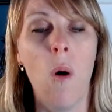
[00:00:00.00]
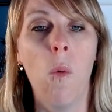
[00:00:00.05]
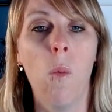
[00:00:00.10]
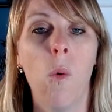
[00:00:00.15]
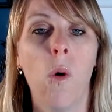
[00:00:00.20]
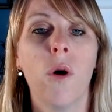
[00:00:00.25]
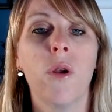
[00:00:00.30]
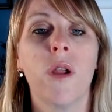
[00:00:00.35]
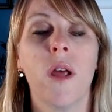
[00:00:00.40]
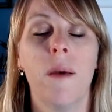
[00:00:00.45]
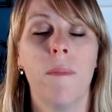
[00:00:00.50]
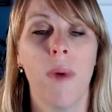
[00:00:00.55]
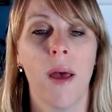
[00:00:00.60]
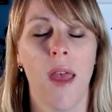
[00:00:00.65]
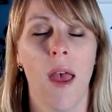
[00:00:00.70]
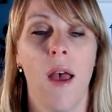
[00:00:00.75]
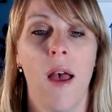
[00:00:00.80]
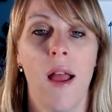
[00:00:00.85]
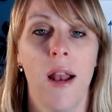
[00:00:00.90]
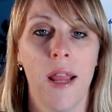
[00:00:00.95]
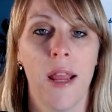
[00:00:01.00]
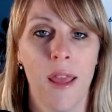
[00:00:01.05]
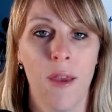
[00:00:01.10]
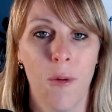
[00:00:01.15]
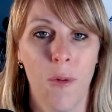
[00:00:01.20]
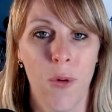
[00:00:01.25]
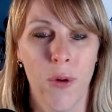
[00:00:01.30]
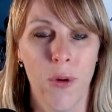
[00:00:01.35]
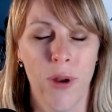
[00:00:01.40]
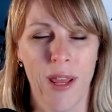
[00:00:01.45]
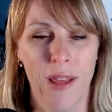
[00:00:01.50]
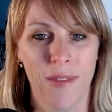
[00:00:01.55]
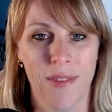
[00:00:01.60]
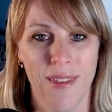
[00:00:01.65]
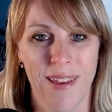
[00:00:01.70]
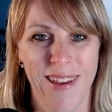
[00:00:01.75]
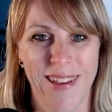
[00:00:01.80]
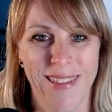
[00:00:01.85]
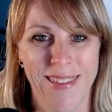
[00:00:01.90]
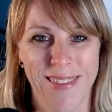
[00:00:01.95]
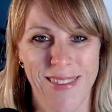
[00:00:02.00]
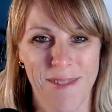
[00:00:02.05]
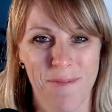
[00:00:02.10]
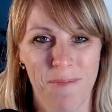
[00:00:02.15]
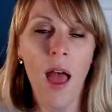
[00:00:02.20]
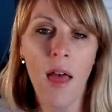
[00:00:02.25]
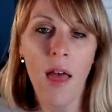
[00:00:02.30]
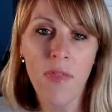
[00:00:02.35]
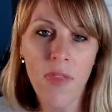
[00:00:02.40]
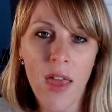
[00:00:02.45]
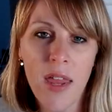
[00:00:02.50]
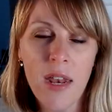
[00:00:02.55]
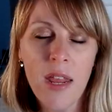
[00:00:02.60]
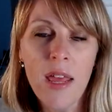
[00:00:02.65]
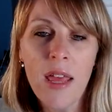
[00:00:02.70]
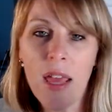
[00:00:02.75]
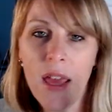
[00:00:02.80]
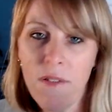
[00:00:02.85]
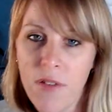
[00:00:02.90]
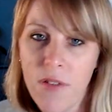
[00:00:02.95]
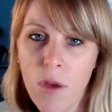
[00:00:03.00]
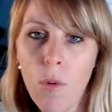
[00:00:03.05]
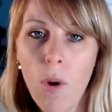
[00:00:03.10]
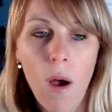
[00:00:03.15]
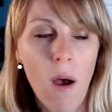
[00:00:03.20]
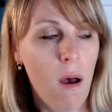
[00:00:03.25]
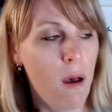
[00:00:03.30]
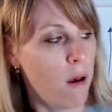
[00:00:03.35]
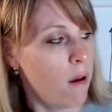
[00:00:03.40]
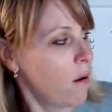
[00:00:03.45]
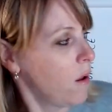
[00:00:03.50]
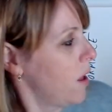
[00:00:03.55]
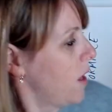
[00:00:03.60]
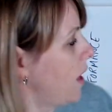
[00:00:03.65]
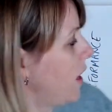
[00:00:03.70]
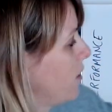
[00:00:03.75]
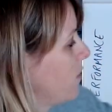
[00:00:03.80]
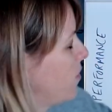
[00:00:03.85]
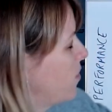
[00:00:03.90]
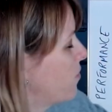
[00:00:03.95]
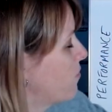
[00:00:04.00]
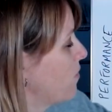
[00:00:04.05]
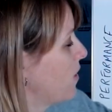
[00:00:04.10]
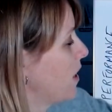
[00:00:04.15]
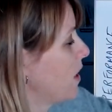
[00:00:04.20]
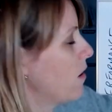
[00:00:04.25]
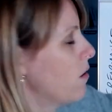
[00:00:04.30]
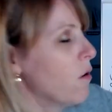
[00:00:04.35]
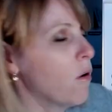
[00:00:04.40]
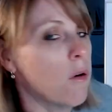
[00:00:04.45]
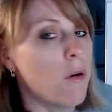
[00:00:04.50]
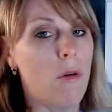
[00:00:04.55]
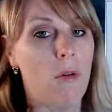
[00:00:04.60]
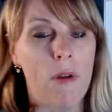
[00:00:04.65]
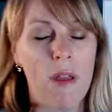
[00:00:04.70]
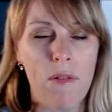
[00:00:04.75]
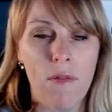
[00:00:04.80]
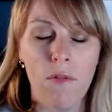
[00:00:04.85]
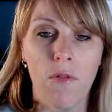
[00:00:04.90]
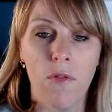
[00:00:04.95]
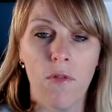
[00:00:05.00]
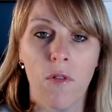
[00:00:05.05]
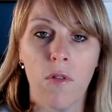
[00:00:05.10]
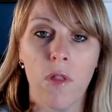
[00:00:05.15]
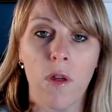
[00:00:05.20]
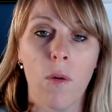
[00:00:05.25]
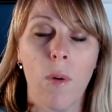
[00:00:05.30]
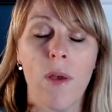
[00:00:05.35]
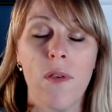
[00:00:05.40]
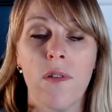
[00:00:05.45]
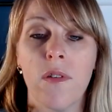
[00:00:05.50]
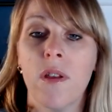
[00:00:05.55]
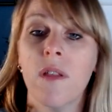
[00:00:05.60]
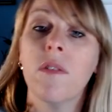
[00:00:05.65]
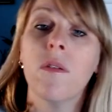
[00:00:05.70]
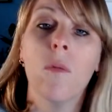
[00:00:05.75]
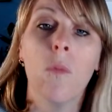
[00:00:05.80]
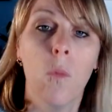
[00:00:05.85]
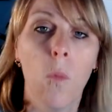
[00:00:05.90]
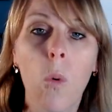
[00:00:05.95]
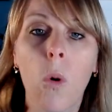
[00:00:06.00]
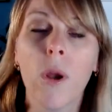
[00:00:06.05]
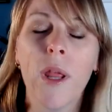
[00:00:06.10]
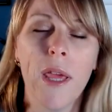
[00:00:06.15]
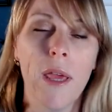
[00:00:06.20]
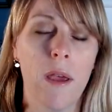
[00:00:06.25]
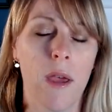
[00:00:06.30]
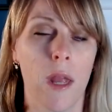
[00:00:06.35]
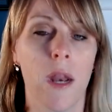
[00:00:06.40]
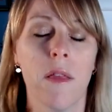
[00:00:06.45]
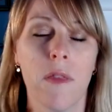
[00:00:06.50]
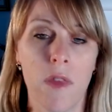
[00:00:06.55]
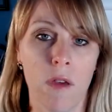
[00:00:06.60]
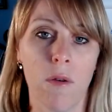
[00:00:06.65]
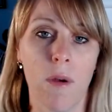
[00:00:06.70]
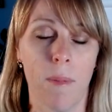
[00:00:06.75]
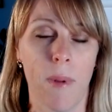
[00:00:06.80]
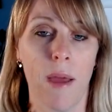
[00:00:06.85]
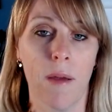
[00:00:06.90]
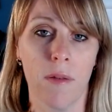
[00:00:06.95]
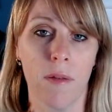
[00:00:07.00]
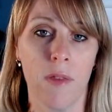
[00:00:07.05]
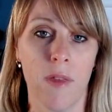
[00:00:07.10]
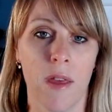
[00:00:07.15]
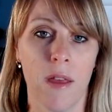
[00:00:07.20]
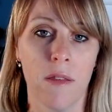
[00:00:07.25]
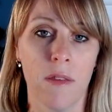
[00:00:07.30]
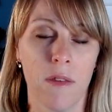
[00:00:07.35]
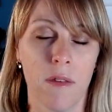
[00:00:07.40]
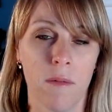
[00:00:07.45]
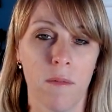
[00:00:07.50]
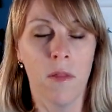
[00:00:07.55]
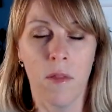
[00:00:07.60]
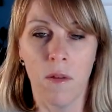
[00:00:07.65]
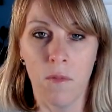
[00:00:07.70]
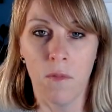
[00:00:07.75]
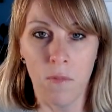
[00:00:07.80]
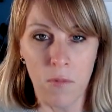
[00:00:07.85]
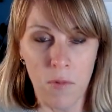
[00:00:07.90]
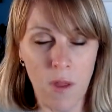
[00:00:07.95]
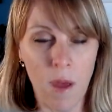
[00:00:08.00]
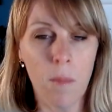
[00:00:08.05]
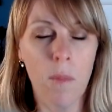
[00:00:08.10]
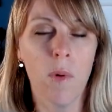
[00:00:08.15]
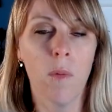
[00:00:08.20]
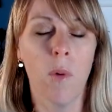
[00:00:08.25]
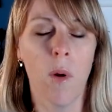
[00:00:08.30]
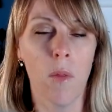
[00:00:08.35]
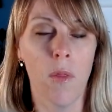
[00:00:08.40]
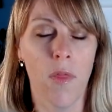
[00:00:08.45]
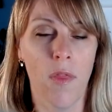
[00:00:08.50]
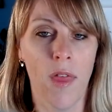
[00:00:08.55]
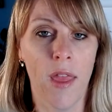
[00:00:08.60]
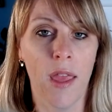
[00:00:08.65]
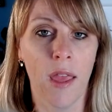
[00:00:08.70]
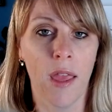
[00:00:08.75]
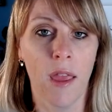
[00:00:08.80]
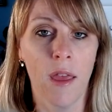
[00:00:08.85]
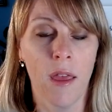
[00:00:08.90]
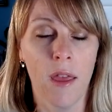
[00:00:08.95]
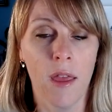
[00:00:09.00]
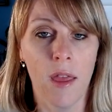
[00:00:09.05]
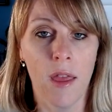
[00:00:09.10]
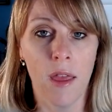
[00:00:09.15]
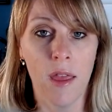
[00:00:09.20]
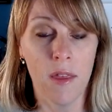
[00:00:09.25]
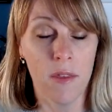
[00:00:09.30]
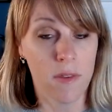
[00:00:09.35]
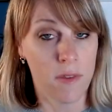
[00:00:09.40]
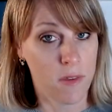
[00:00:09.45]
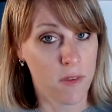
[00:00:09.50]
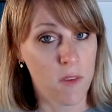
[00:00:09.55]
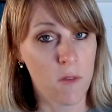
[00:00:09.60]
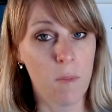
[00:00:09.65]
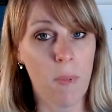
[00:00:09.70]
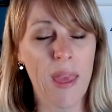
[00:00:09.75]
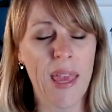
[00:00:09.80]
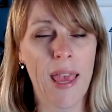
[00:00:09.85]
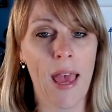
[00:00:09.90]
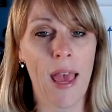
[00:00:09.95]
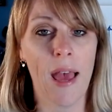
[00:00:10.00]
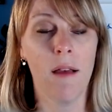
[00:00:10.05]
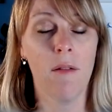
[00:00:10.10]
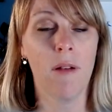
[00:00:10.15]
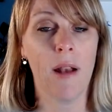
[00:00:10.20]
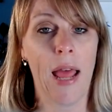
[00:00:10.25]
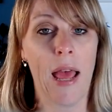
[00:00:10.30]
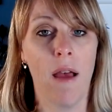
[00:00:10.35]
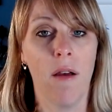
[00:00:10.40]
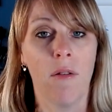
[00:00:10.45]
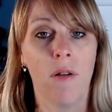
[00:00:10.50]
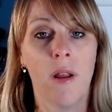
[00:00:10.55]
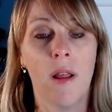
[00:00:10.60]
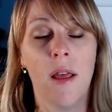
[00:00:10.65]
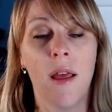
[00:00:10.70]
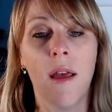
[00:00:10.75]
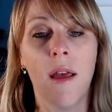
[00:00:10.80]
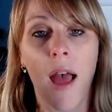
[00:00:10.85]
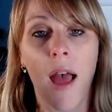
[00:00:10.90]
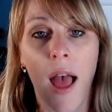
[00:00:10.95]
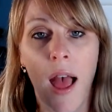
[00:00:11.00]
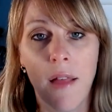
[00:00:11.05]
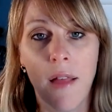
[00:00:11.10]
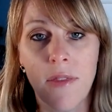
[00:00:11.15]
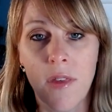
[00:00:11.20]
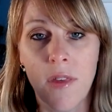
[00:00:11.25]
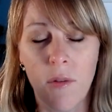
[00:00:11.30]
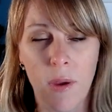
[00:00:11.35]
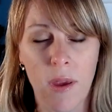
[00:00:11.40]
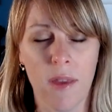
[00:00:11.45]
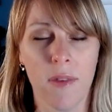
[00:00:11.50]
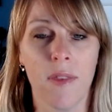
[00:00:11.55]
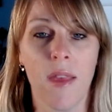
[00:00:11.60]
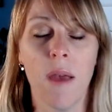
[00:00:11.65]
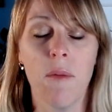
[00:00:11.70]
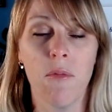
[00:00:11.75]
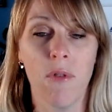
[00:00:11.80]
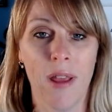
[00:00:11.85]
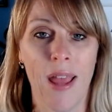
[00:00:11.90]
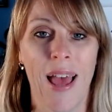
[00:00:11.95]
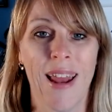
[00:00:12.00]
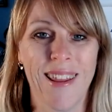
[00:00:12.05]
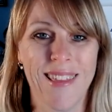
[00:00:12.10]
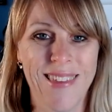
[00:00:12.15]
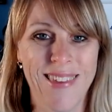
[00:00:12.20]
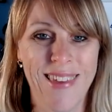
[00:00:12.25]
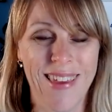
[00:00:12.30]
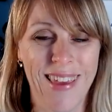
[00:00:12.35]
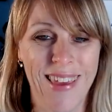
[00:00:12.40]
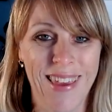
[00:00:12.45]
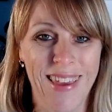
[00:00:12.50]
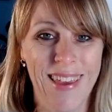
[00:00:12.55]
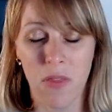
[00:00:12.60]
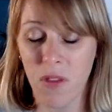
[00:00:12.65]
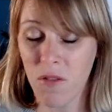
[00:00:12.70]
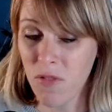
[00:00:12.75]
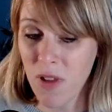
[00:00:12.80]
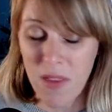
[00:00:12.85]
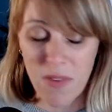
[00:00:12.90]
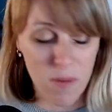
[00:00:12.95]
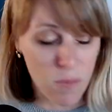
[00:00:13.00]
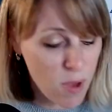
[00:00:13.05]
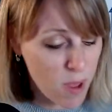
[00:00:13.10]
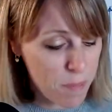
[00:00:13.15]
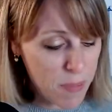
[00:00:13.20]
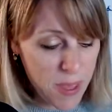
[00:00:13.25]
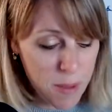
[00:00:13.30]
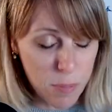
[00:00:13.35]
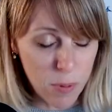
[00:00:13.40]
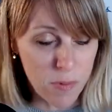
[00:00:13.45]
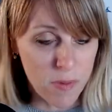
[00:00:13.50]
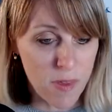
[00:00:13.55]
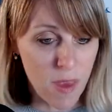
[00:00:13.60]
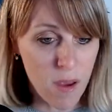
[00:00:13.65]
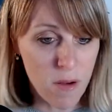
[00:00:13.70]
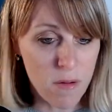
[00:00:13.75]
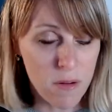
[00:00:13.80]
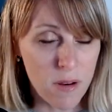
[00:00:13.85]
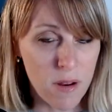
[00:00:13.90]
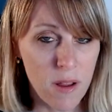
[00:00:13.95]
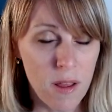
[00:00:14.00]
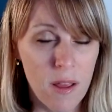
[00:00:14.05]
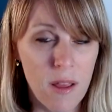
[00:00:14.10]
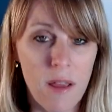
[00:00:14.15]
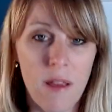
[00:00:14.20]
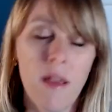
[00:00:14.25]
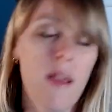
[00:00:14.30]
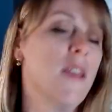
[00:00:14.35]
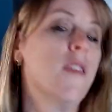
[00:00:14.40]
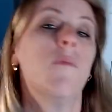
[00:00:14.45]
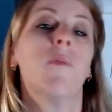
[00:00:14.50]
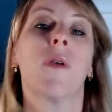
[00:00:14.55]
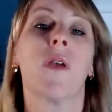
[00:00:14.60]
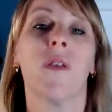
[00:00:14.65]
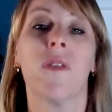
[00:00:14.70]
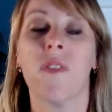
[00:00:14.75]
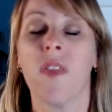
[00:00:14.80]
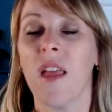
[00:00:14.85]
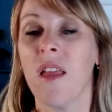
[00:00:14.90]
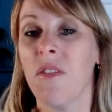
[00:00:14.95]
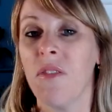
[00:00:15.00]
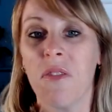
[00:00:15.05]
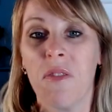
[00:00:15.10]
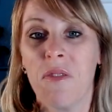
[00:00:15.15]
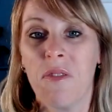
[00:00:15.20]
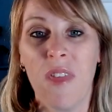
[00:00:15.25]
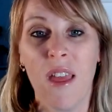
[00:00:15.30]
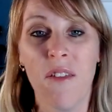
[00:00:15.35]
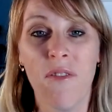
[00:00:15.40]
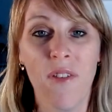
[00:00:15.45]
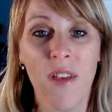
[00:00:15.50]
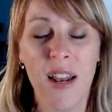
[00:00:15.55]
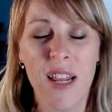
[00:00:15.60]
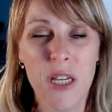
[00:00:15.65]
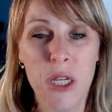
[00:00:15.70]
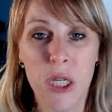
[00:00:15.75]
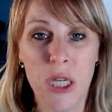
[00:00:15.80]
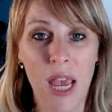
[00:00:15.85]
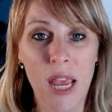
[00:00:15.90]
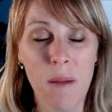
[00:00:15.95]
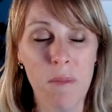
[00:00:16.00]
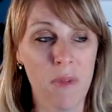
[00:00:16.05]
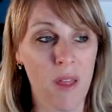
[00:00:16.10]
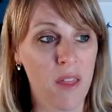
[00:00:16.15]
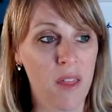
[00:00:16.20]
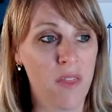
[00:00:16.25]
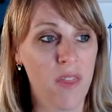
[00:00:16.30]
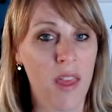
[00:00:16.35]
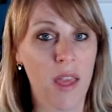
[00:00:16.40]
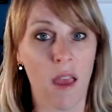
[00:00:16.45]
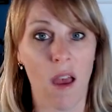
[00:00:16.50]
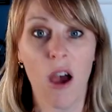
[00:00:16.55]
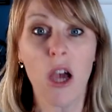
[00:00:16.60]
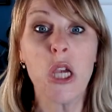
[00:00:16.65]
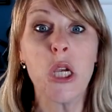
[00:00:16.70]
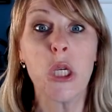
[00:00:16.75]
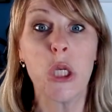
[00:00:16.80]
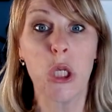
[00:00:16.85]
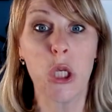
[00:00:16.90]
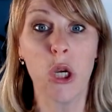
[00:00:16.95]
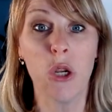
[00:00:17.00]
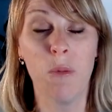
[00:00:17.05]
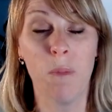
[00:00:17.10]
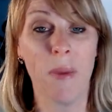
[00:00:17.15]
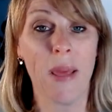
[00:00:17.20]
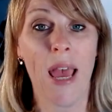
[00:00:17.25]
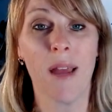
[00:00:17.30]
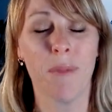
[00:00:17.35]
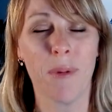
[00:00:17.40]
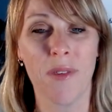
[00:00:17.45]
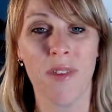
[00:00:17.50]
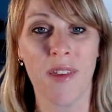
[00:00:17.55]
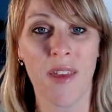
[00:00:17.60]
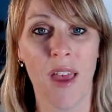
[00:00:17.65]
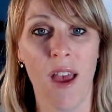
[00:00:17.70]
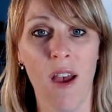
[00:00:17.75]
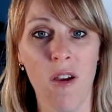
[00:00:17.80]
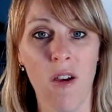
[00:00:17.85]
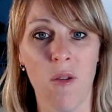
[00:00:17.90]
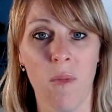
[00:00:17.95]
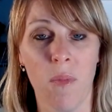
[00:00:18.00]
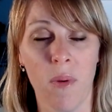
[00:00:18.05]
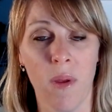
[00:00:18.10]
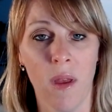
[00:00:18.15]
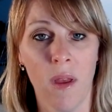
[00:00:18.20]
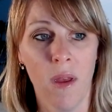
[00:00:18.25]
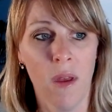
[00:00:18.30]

What are my early warning signs? And then if you are at 3 or even 4, the question is, what are you going to do about it? The number one thing is to speak it out loud and to accept reality. The reason why people don't is because they feel ashamed. They think, I should be able to cope.